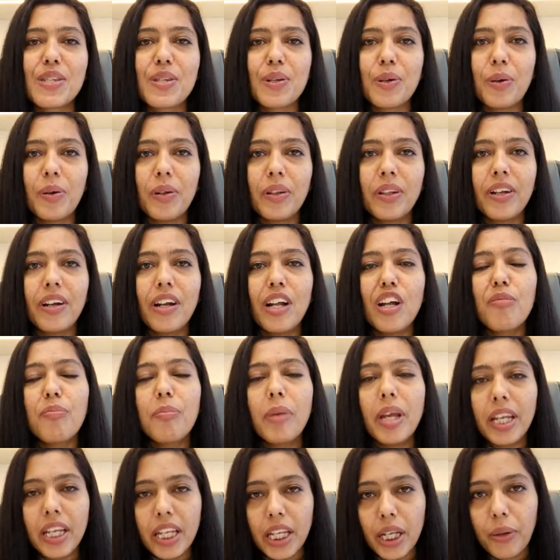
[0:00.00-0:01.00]
So there are
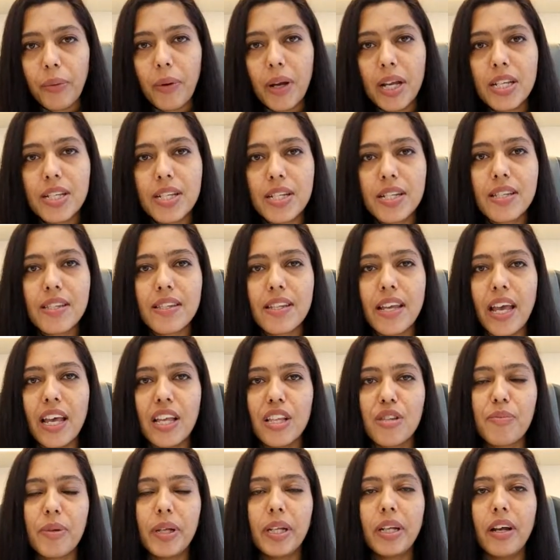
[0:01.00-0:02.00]
many questions
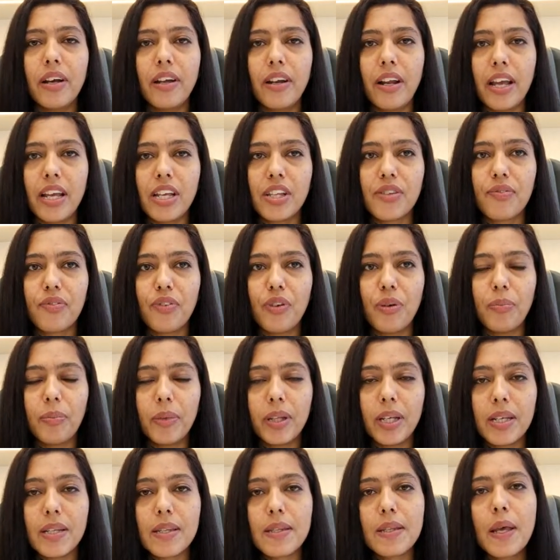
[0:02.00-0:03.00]
has been arise from
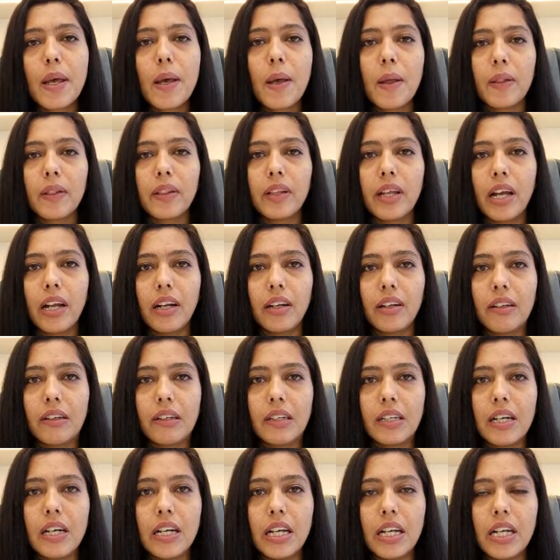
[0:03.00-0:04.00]
this, that
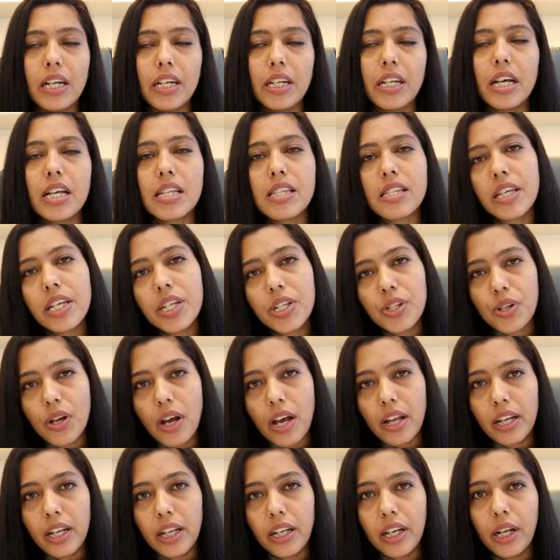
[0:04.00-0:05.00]
does
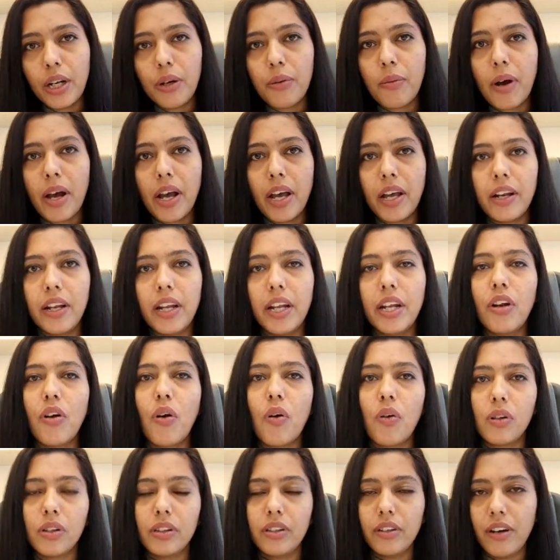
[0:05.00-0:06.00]
EJARI require in
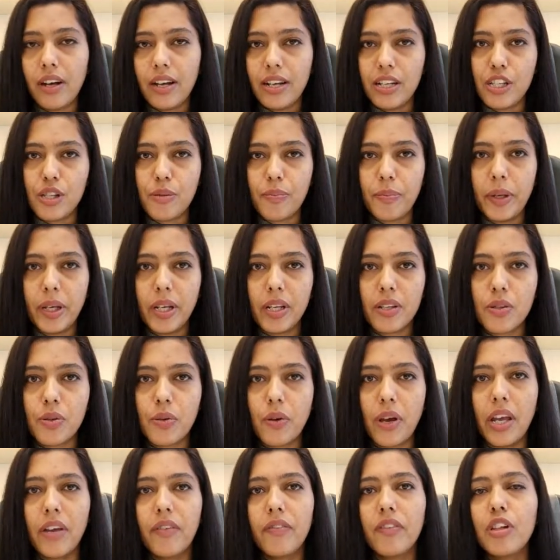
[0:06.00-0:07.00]
all the aspects.
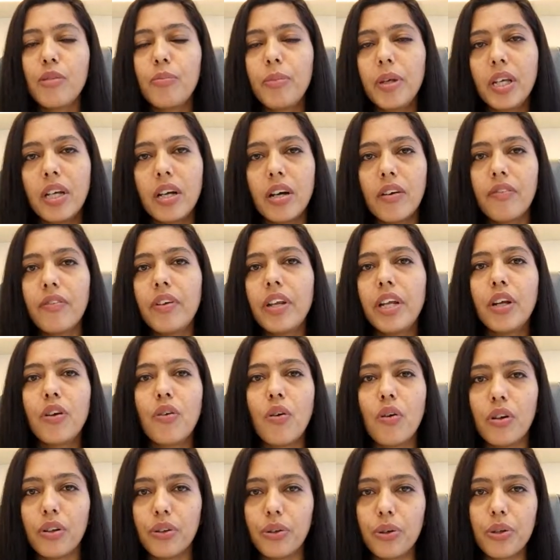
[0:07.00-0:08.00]
So I will be covering
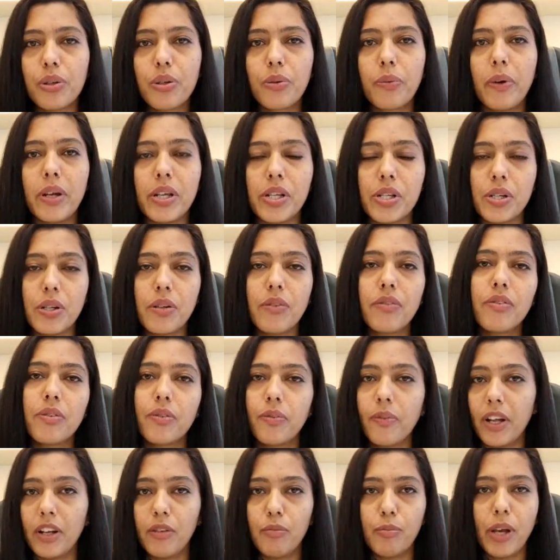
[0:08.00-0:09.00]
all those questions
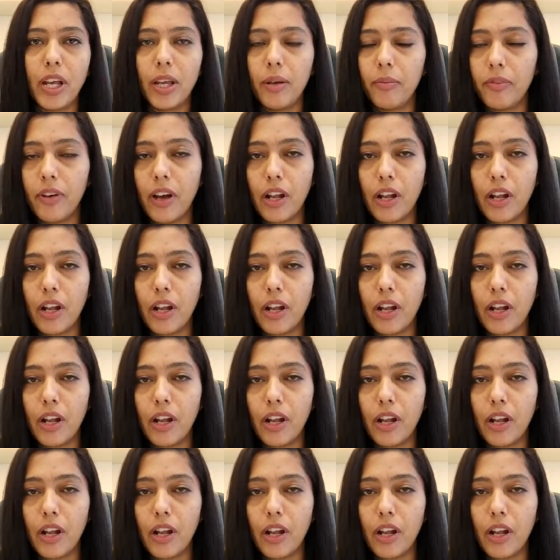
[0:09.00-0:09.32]
one by